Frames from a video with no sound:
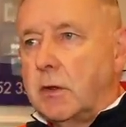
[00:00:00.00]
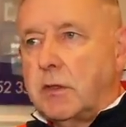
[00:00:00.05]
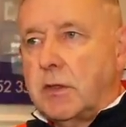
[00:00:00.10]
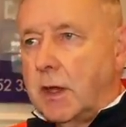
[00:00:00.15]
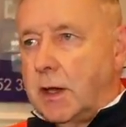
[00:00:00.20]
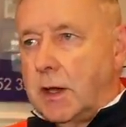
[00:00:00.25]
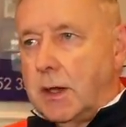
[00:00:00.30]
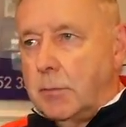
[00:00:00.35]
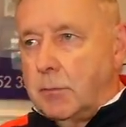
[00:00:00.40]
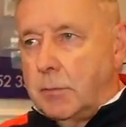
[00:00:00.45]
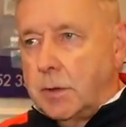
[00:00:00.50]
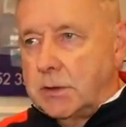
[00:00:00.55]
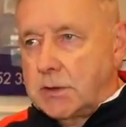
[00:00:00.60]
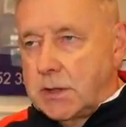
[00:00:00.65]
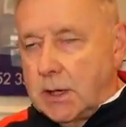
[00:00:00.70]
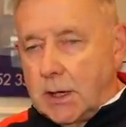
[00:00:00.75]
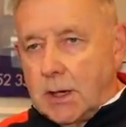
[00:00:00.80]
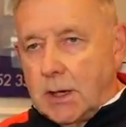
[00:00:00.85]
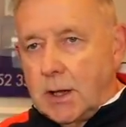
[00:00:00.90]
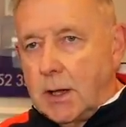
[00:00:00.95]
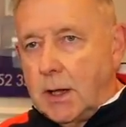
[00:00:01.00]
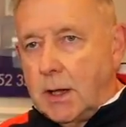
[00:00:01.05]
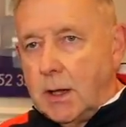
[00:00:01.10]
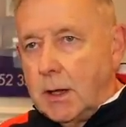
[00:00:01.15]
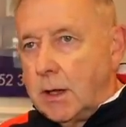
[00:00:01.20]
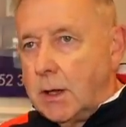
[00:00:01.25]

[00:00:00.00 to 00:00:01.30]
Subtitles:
I think in particular,